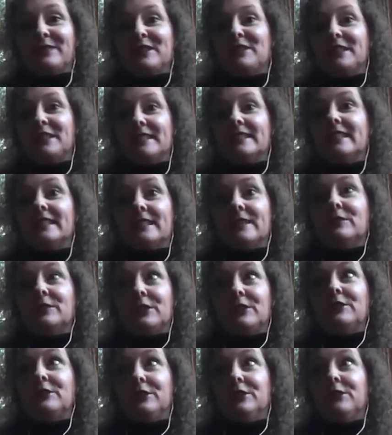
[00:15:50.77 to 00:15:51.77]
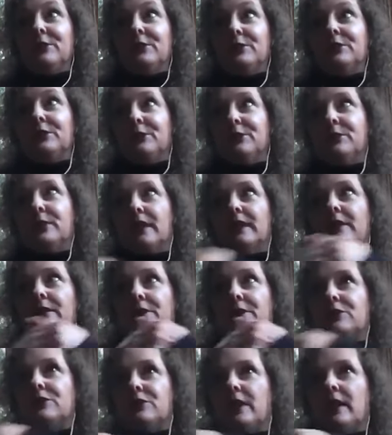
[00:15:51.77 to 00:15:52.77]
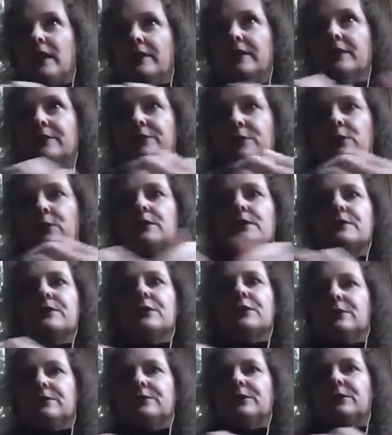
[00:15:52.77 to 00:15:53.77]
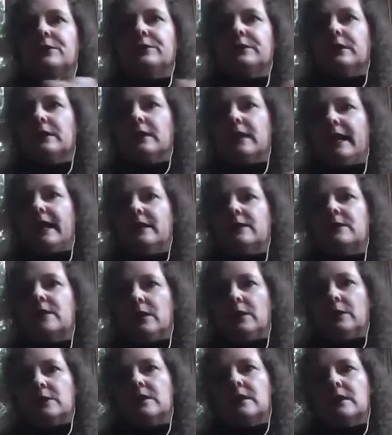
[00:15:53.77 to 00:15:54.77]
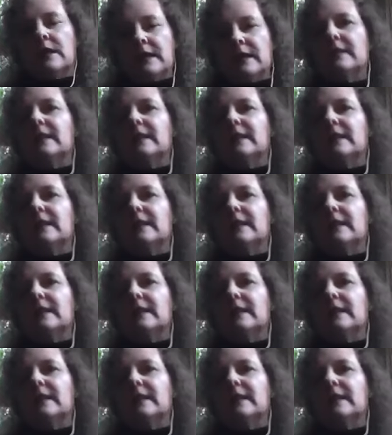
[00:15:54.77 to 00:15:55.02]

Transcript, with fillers: But she said, oh, you, you, you're kind of the driving force of your, your little household.